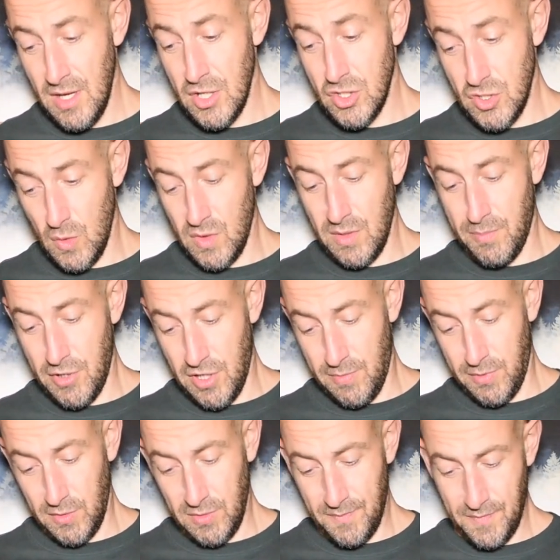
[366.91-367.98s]
Joker
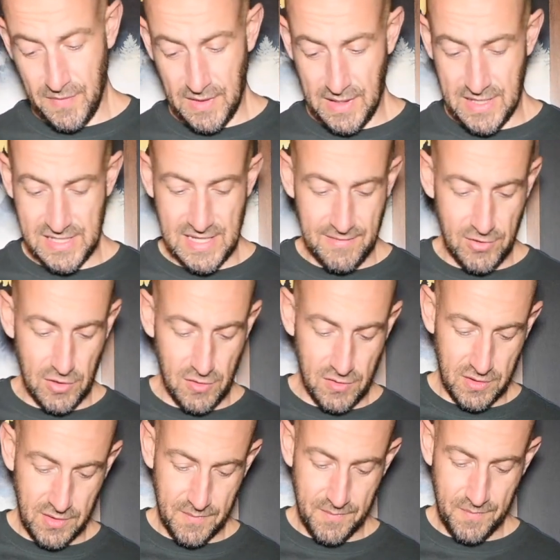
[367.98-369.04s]
Purple. Let's have a look.